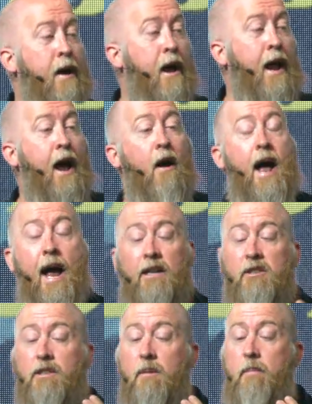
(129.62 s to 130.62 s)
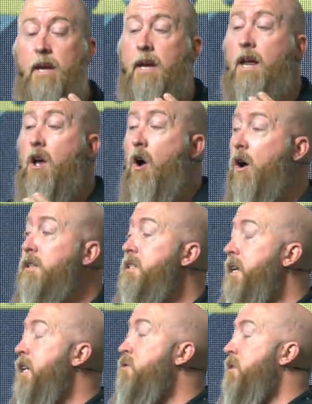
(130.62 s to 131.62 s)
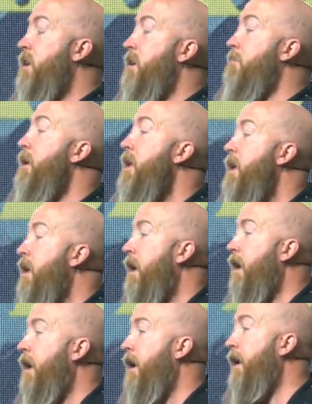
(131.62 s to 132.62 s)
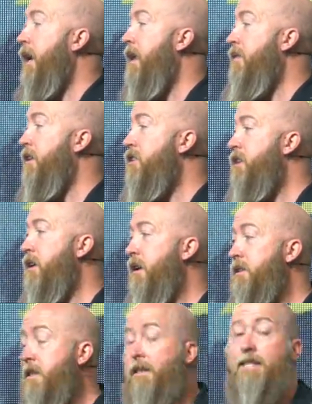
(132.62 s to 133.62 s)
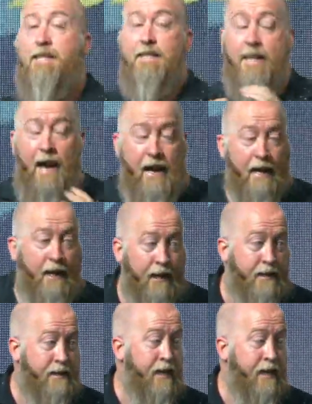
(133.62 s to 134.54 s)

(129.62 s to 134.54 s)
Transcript: to come out, I'll actually be on stage with him uh, again this year. It's exciting,